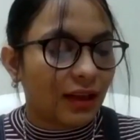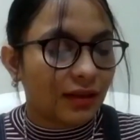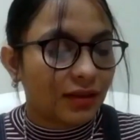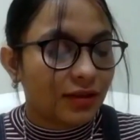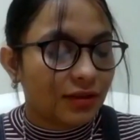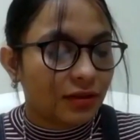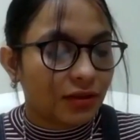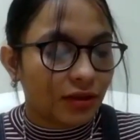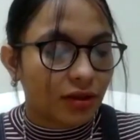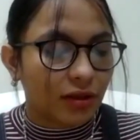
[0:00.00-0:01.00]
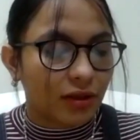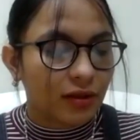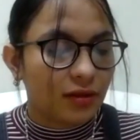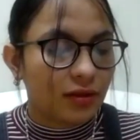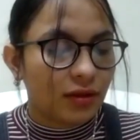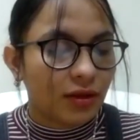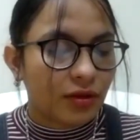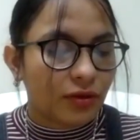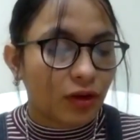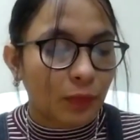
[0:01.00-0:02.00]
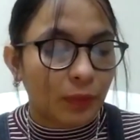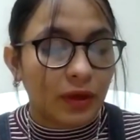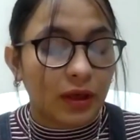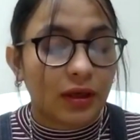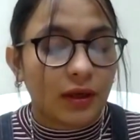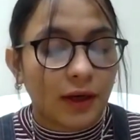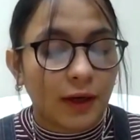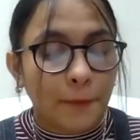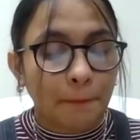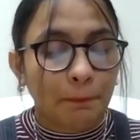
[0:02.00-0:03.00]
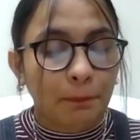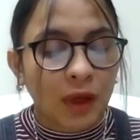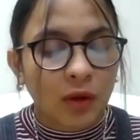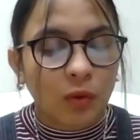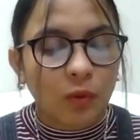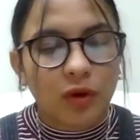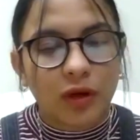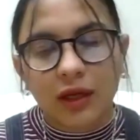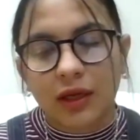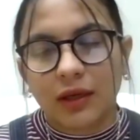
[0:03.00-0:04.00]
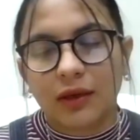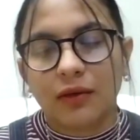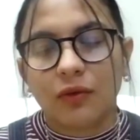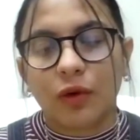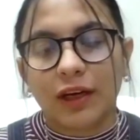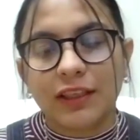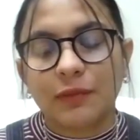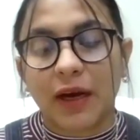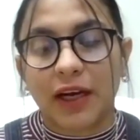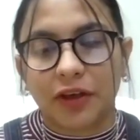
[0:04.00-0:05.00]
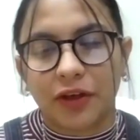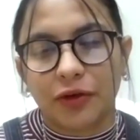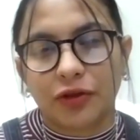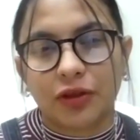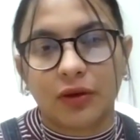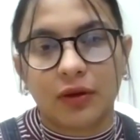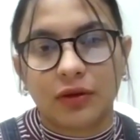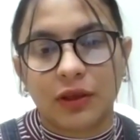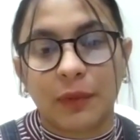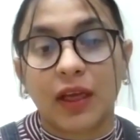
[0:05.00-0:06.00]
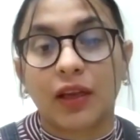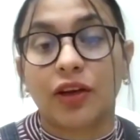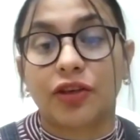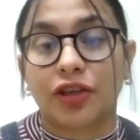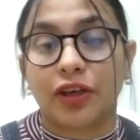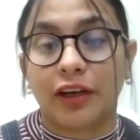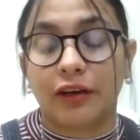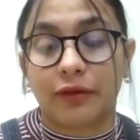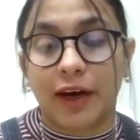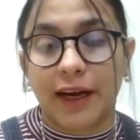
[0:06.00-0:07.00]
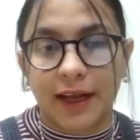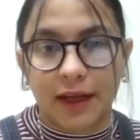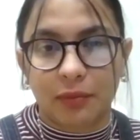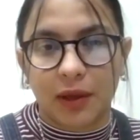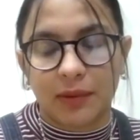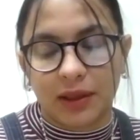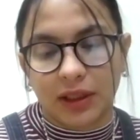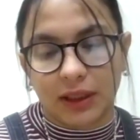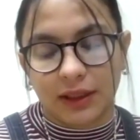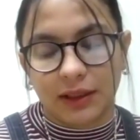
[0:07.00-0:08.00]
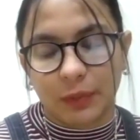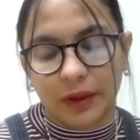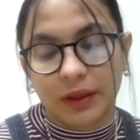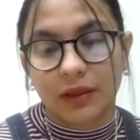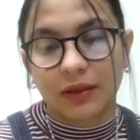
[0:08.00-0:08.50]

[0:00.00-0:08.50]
That's such a great book. What inspired you to begin the journey of writing and publishing this book?